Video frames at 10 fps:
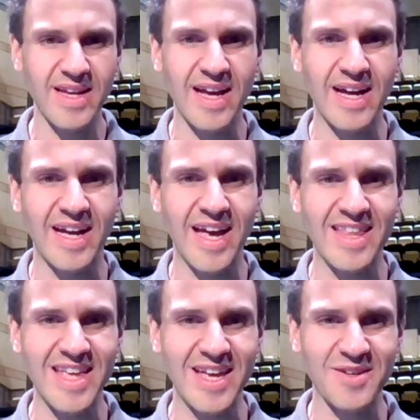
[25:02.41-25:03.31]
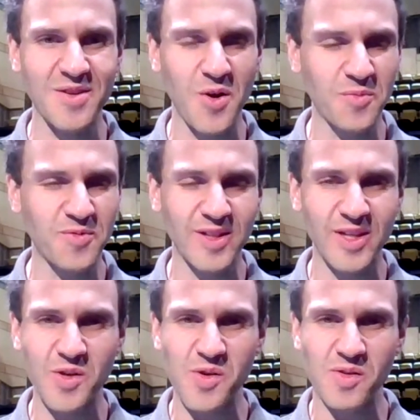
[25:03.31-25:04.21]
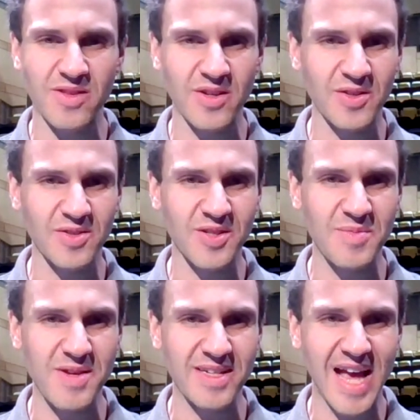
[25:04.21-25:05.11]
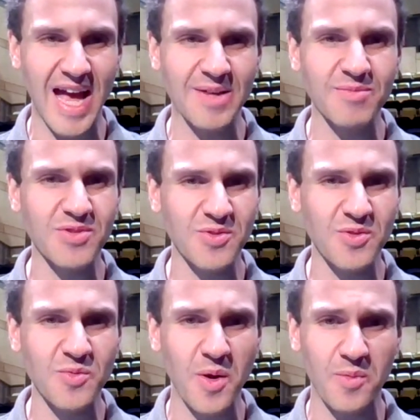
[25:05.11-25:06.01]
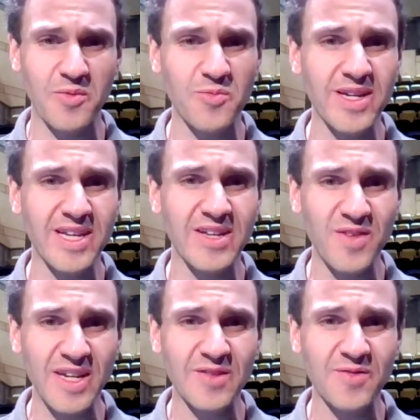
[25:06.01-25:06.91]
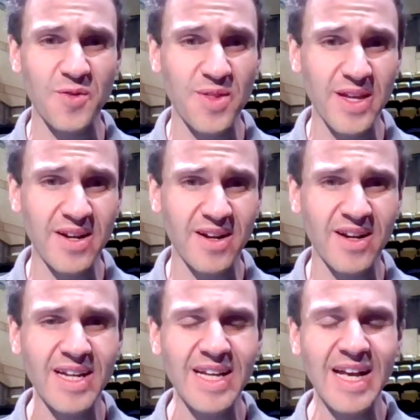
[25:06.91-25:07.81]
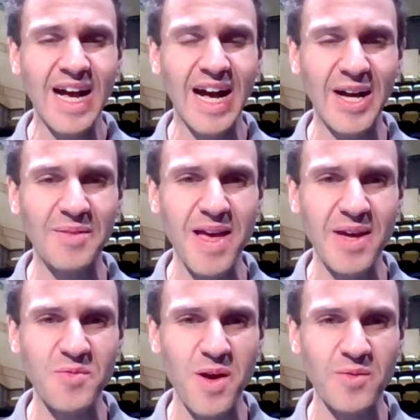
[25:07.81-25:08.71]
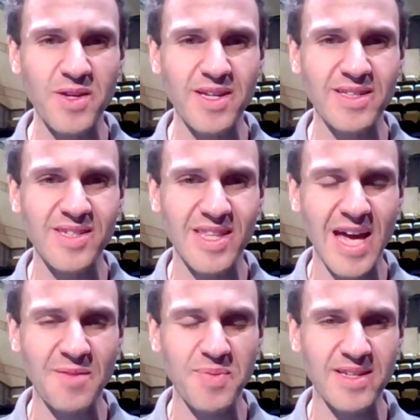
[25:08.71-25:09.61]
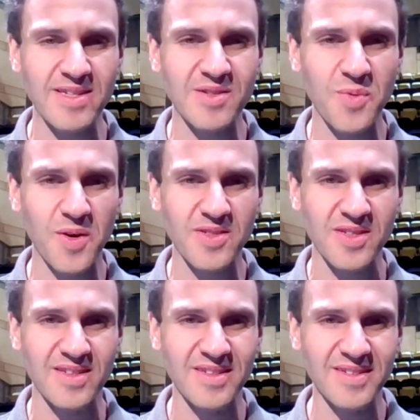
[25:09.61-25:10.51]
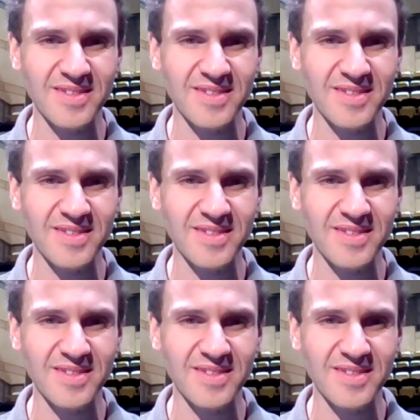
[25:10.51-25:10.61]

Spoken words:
And then hopefully there's going to be a time soon where we reconvene for theater and when we can see that piece in person.